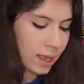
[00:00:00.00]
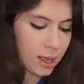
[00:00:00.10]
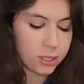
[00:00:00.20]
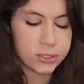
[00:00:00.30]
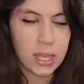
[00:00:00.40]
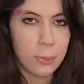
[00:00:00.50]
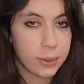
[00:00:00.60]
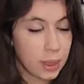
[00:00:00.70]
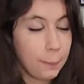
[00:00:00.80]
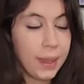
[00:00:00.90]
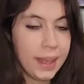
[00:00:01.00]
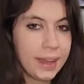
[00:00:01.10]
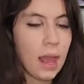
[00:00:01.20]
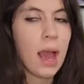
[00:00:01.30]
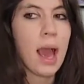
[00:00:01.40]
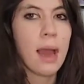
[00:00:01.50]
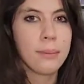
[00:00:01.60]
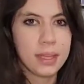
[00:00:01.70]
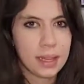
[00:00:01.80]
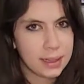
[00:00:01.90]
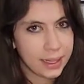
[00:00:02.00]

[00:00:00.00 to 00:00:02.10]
I also came with a pin. I mean,